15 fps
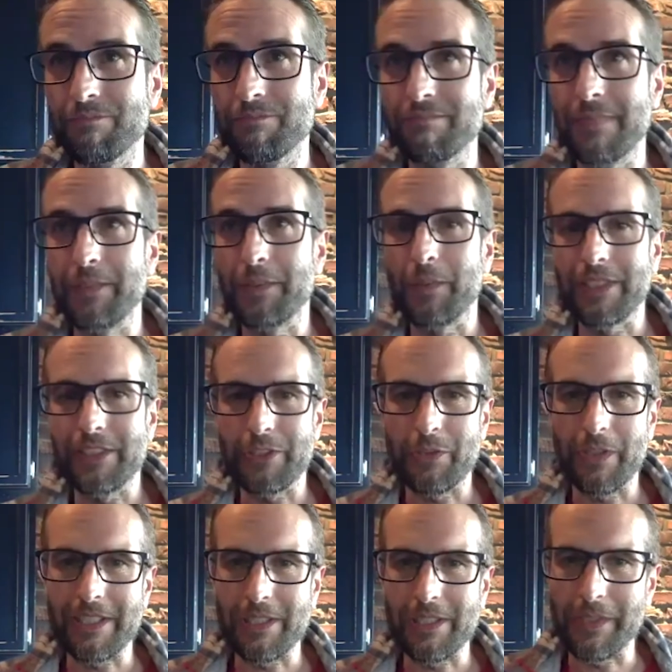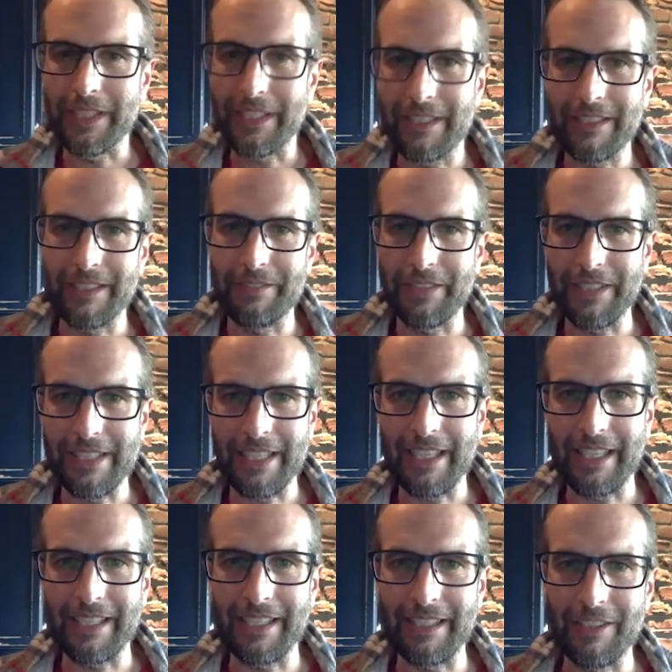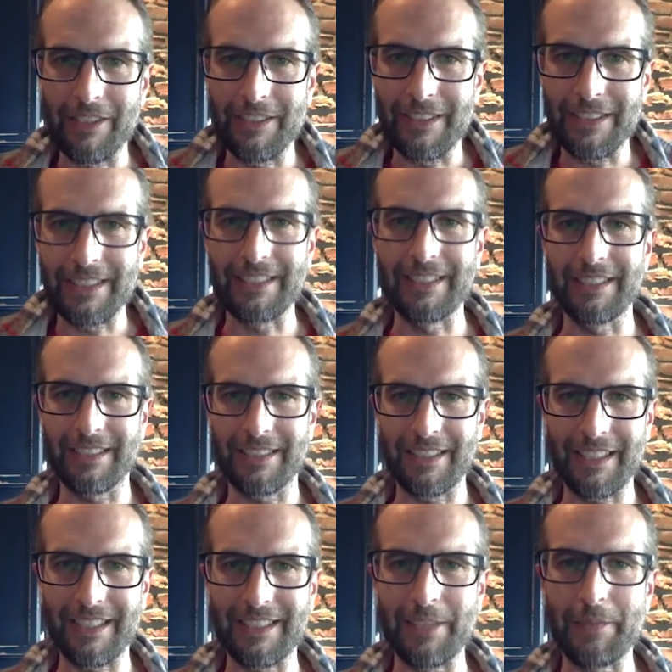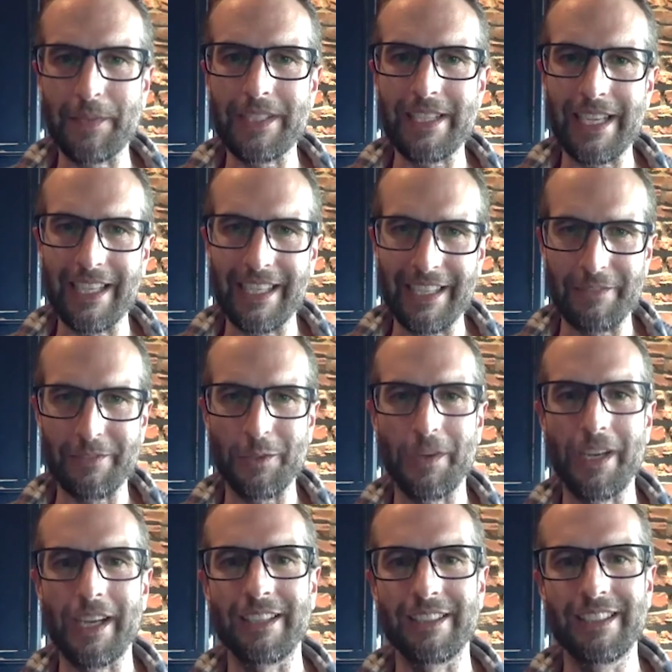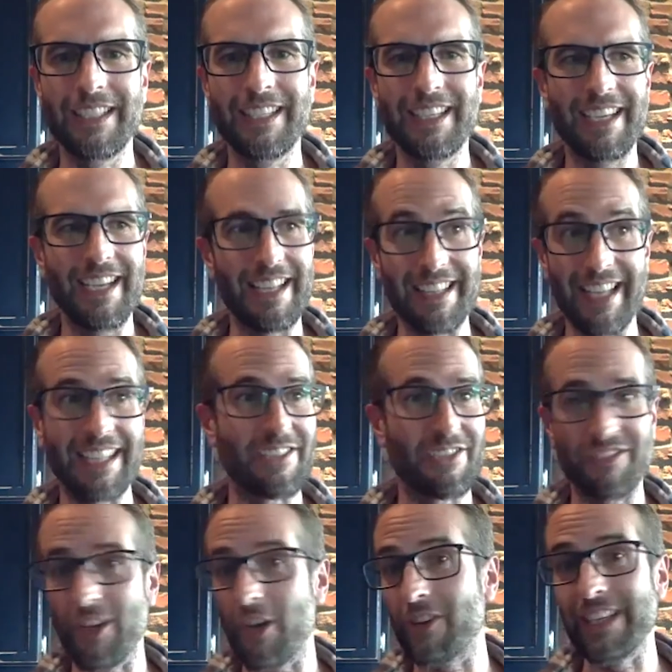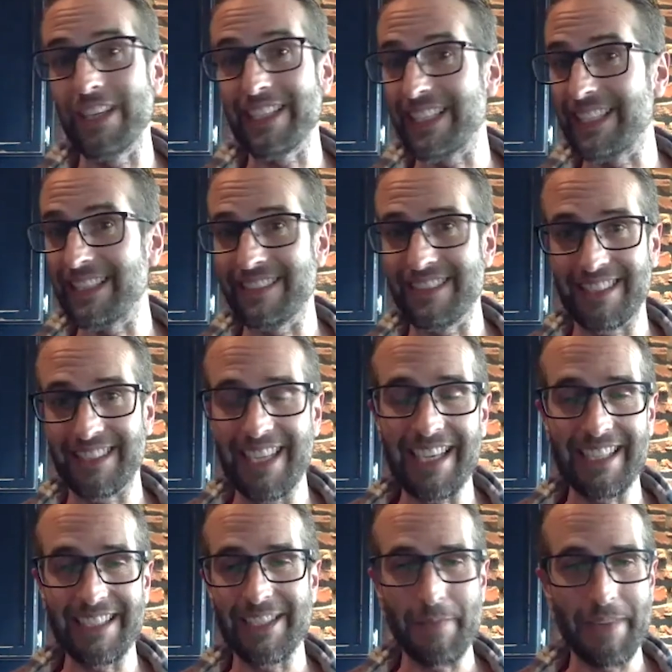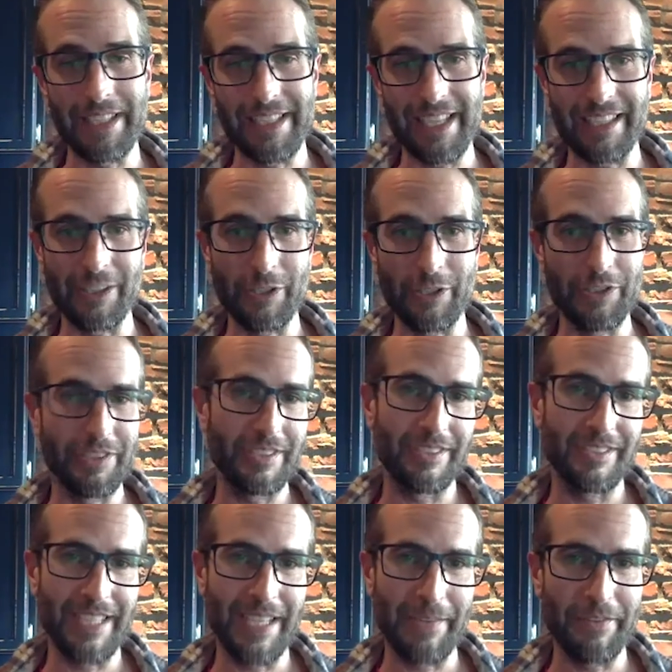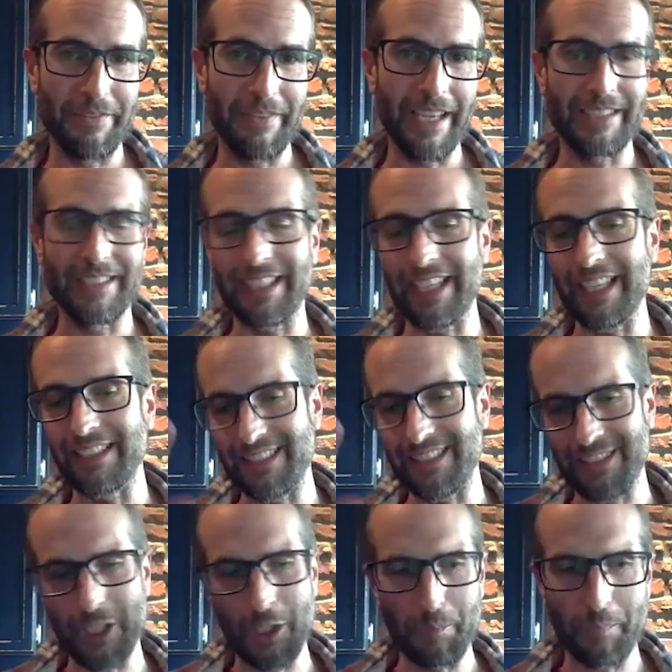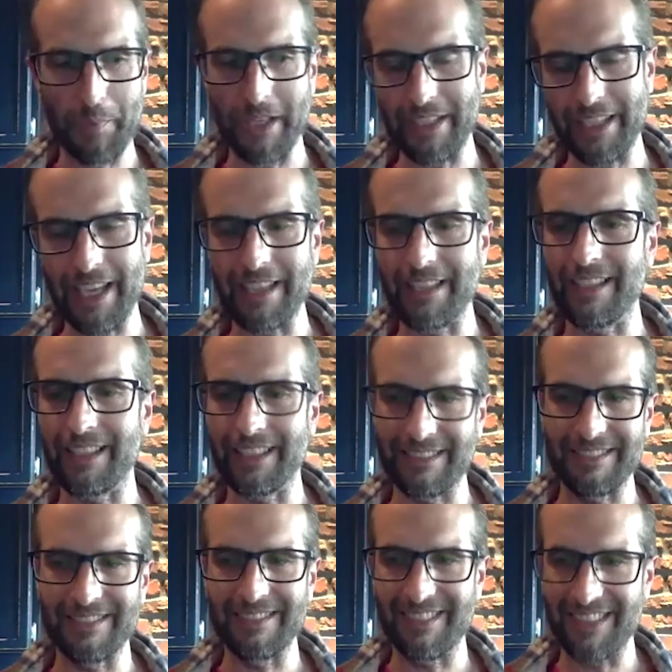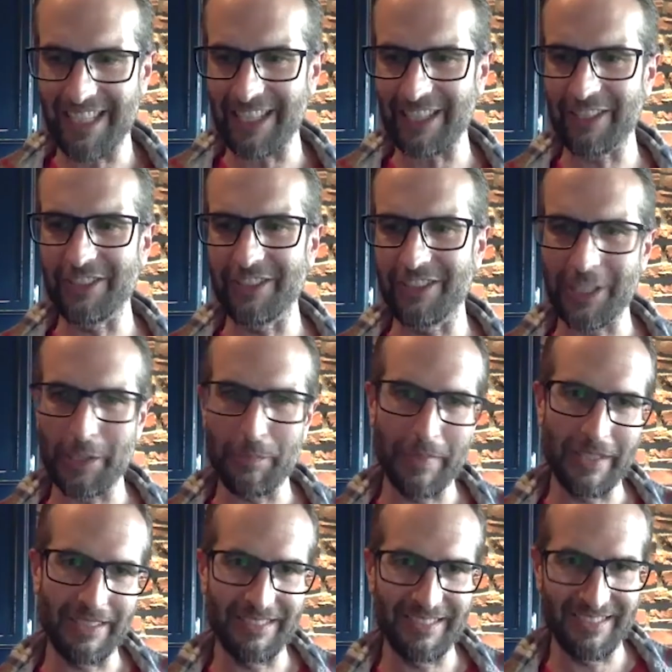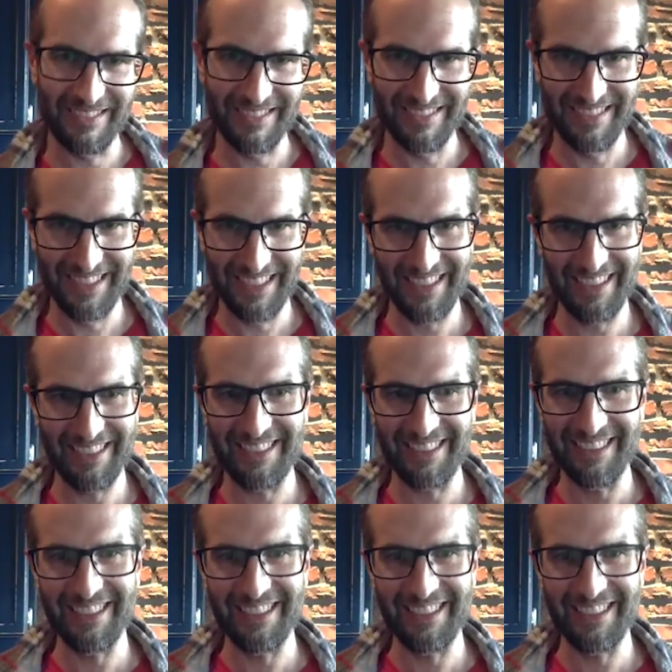maybe once or twice a week if I take any at all because I just because I've been taking it for a while and that's all I need to get into to maintain those safe effects. Again, this is all predicated on getting good sleep and uh, absolutely